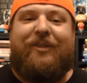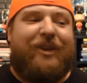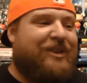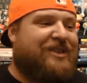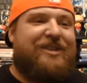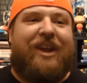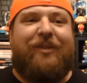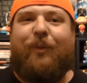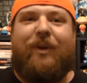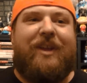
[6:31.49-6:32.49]
There's
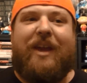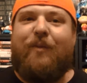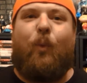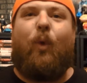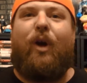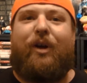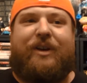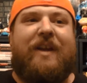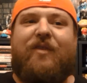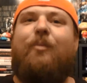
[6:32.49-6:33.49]
nothing. It
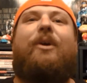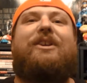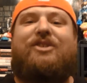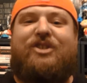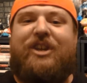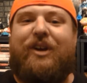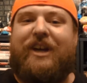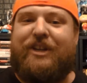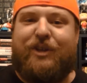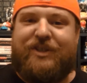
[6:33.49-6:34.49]
worked. Everybody's
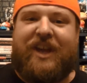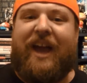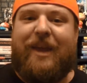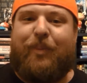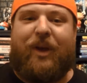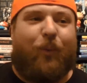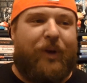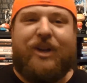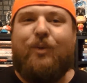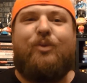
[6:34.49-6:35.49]
cheering and you're typing.
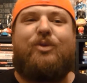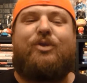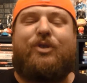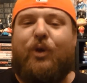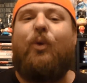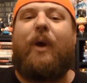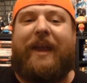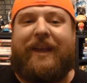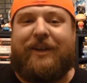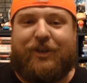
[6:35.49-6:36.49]
What are you
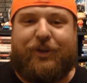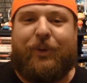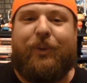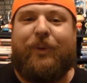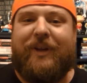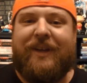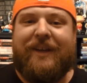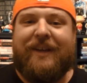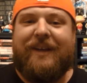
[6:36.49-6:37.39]
doing, dude?